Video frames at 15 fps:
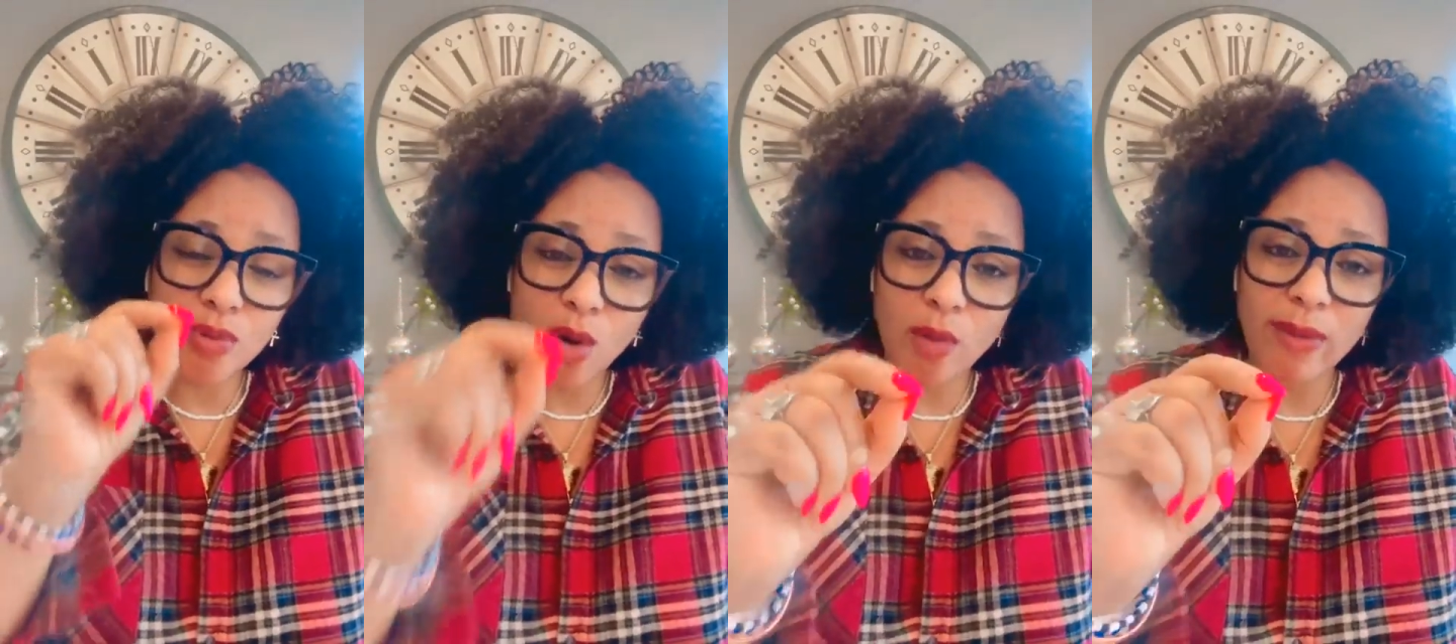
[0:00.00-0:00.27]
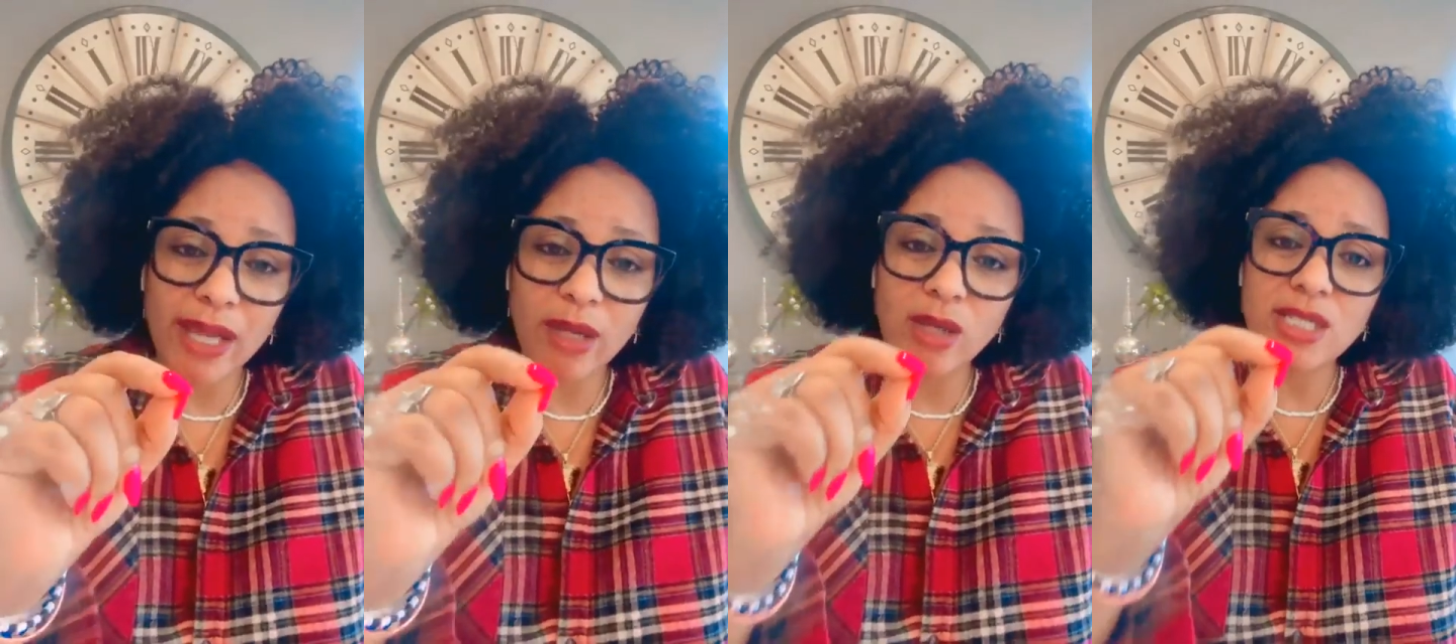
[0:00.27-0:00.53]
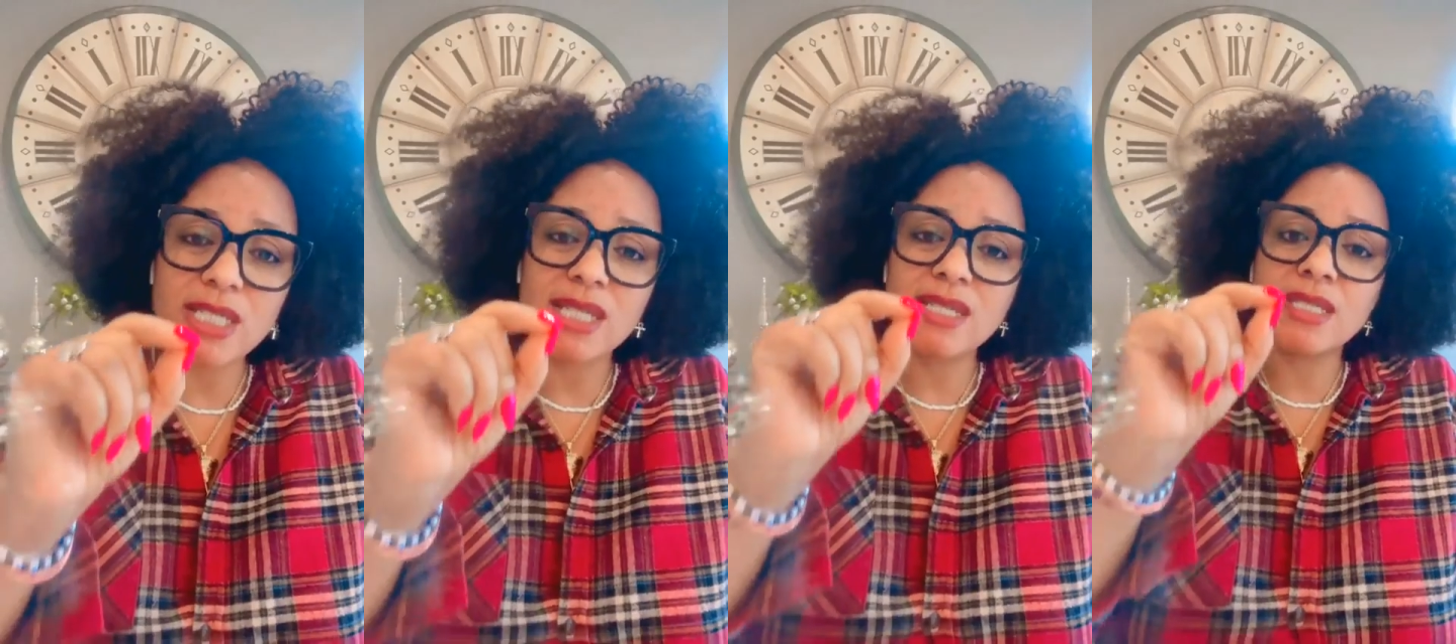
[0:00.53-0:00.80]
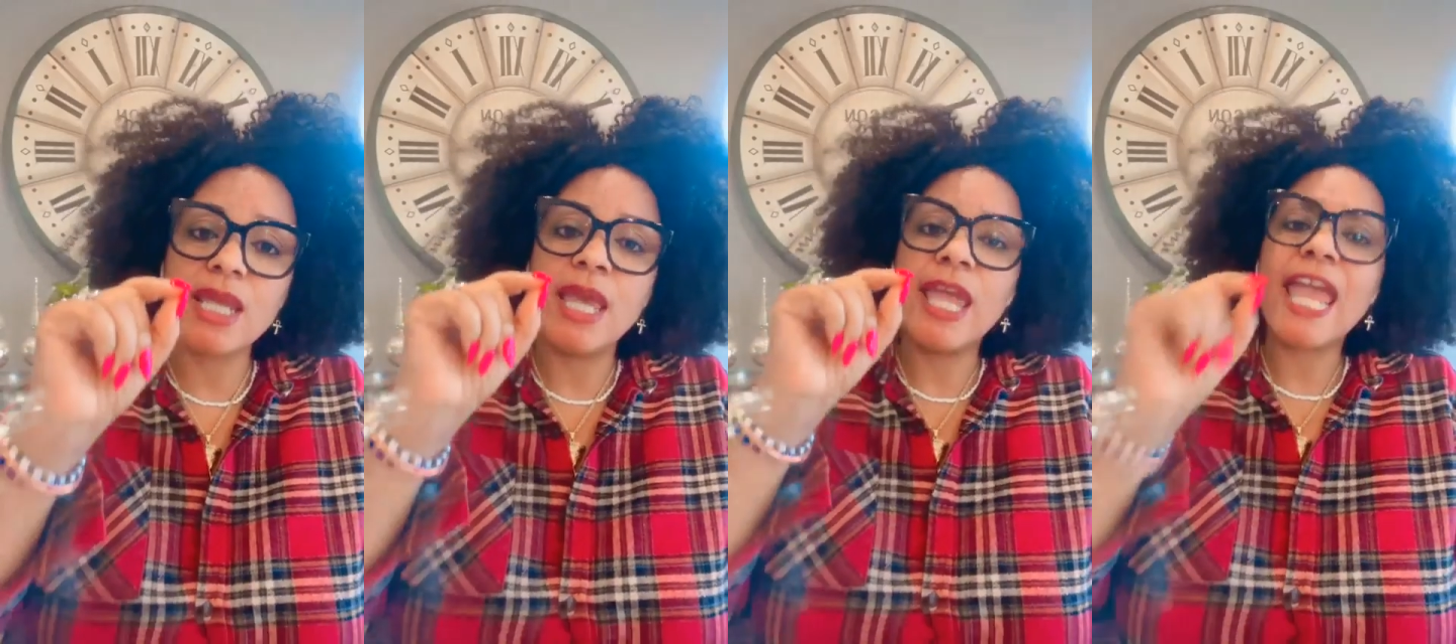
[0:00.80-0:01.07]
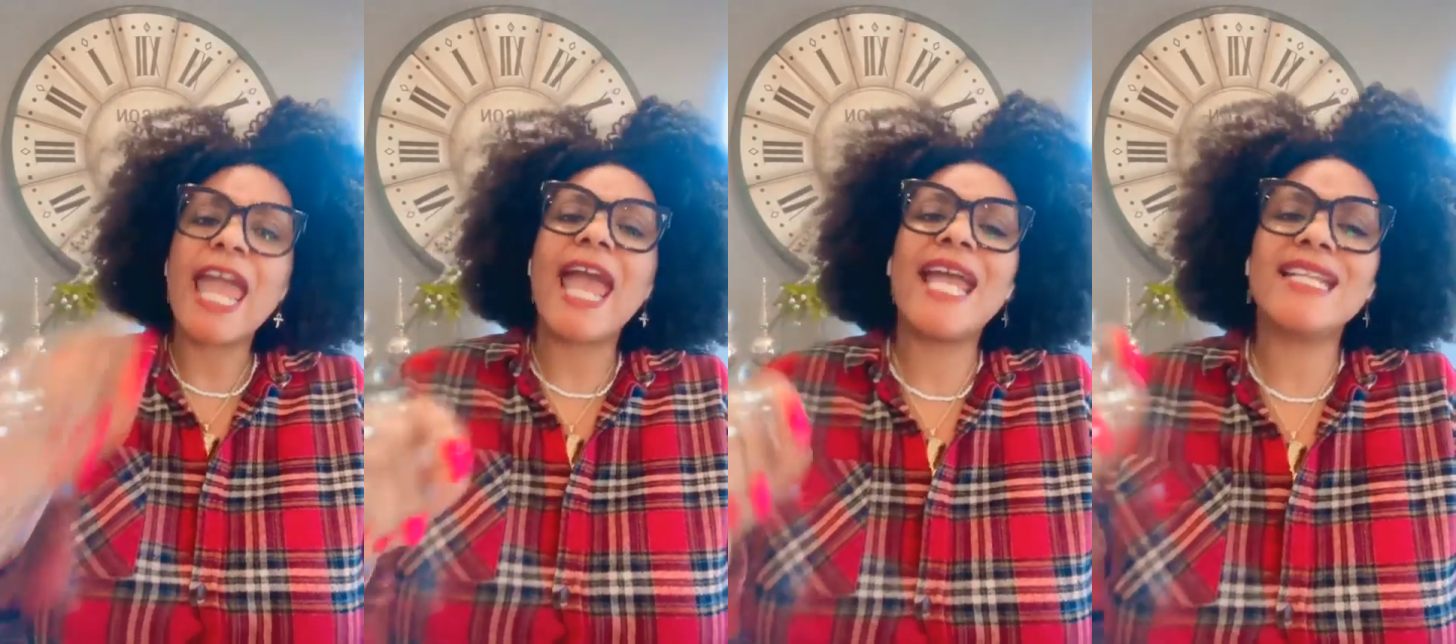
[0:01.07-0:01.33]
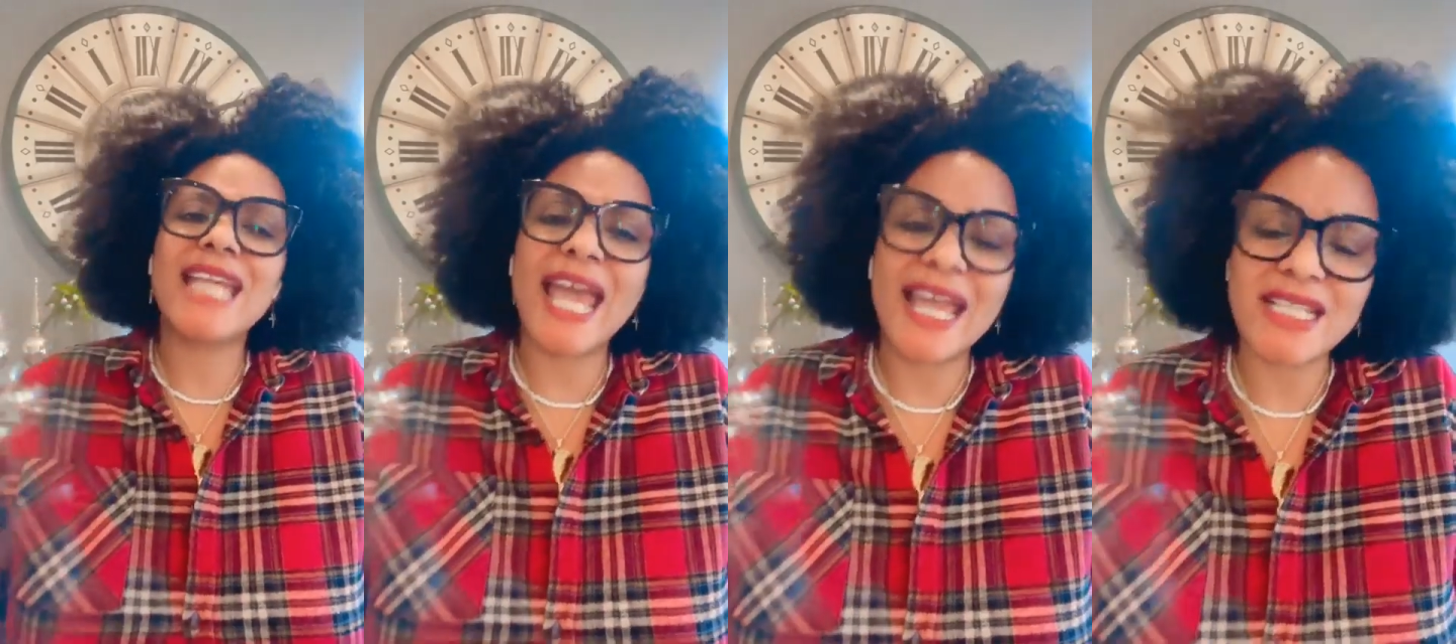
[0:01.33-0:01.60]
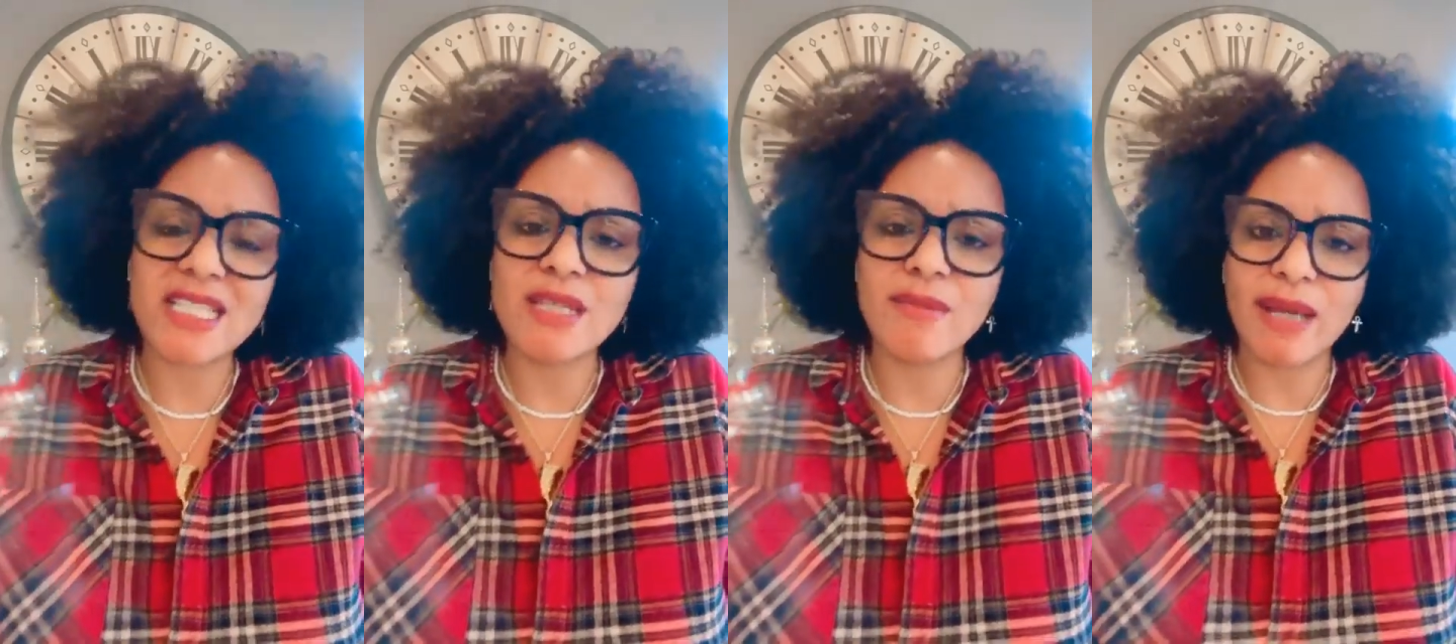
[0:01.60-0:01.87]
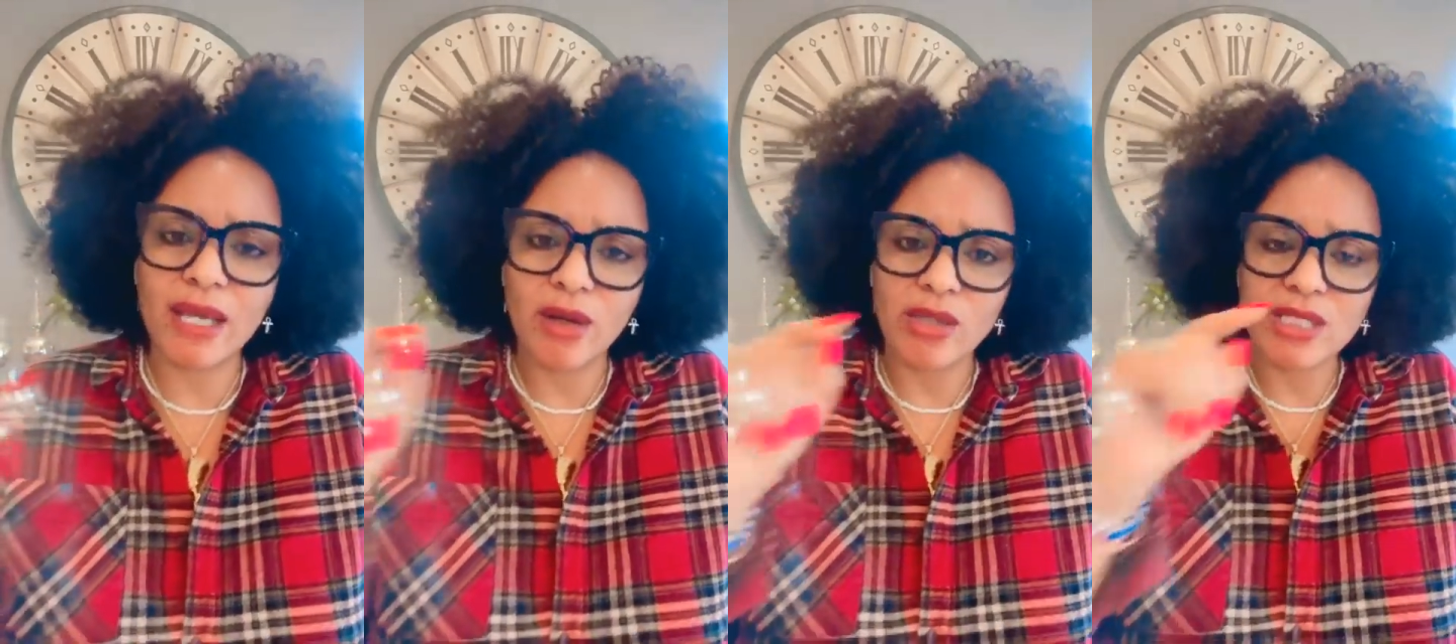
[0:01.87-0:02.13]
probiotics and
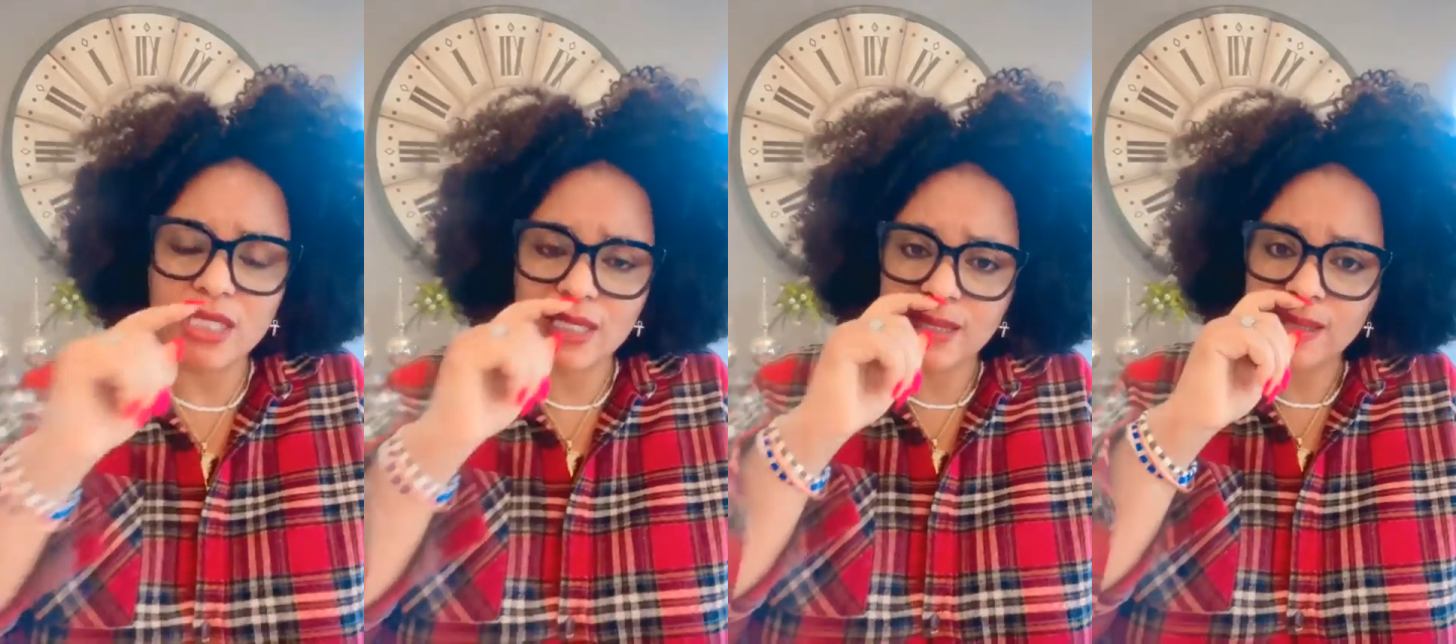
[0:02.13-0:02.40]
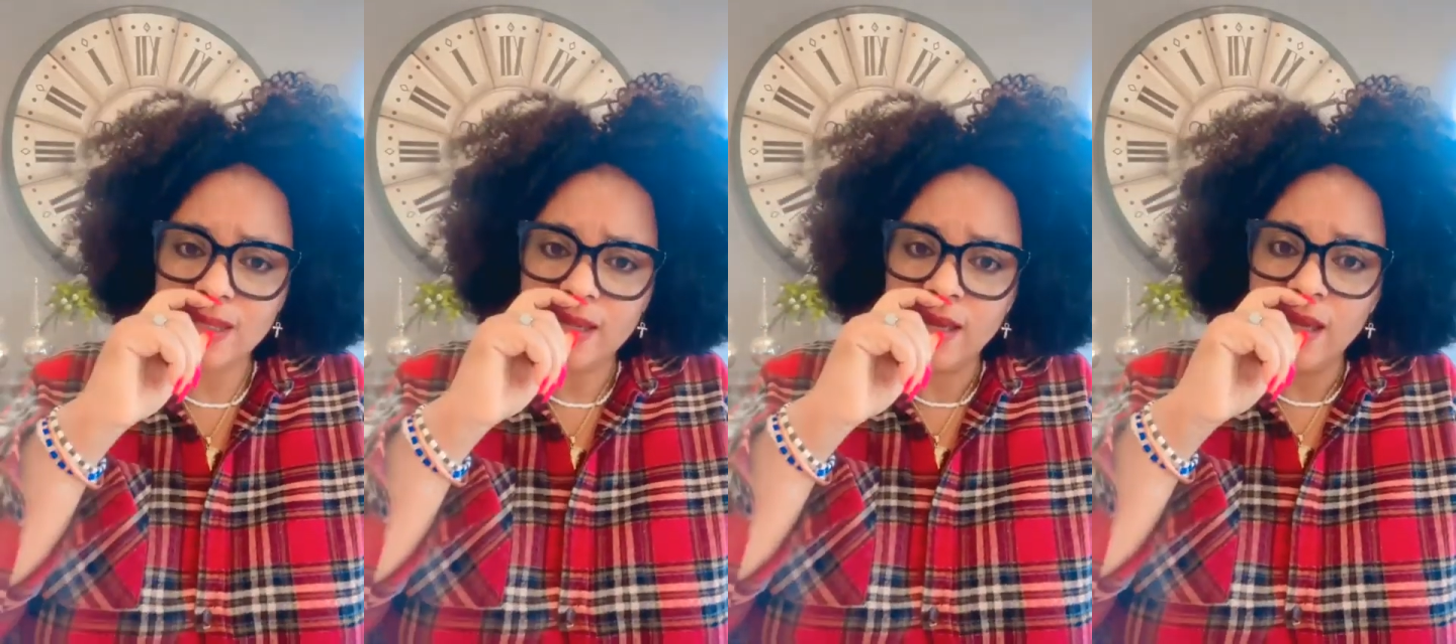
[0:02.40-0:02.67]
antibiotics.